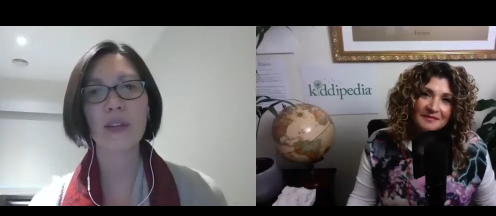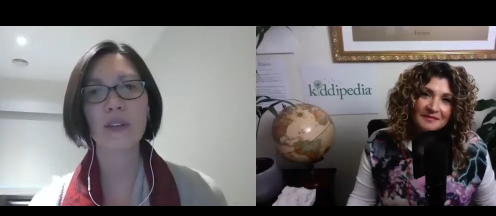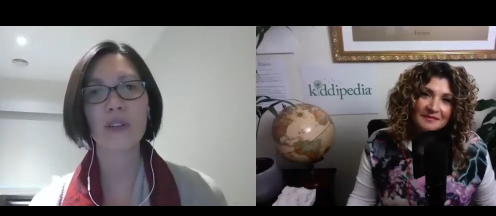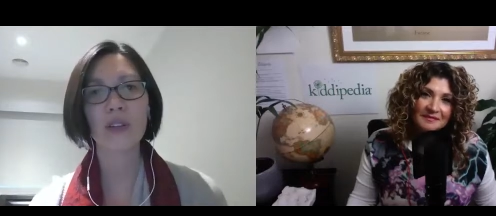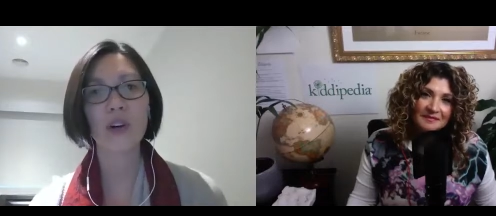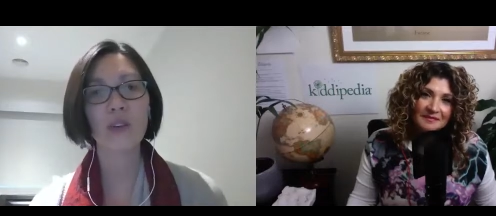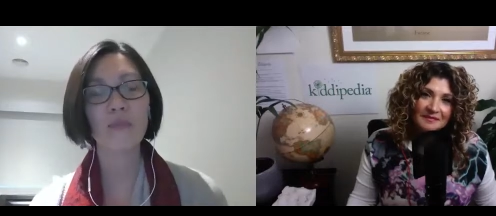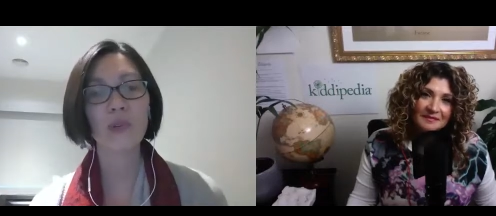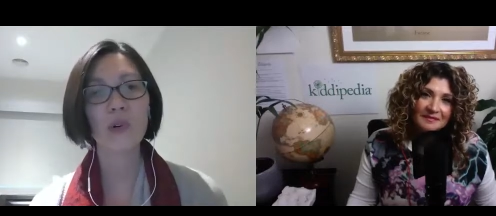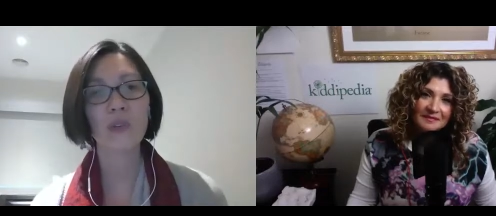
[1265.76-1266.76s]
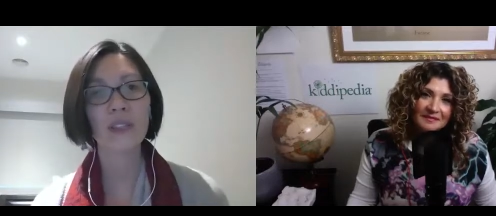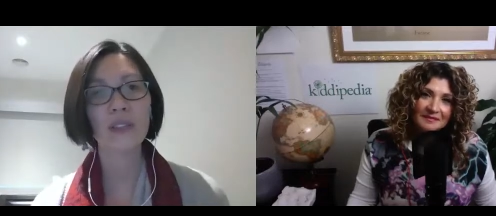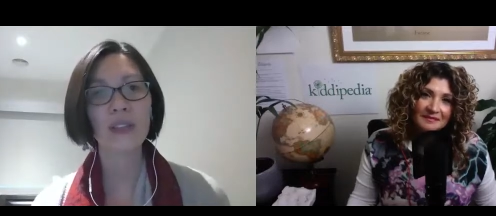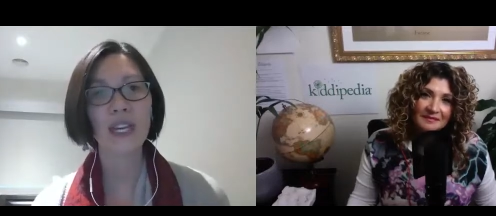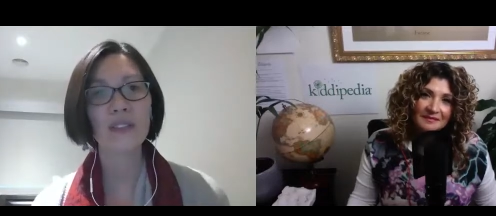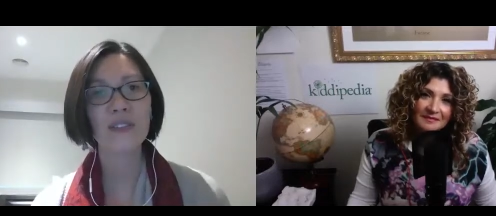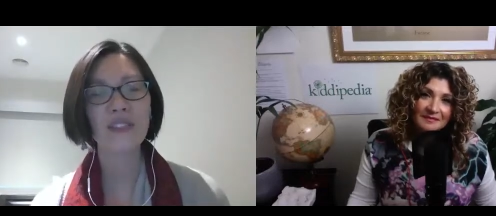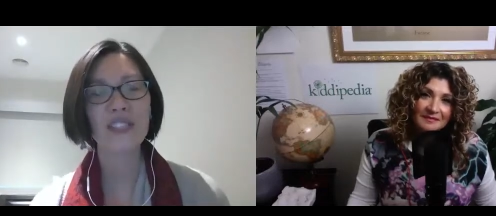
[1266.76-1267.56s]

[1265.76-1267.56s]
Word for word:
Speaker 1: on a cotton ball and, and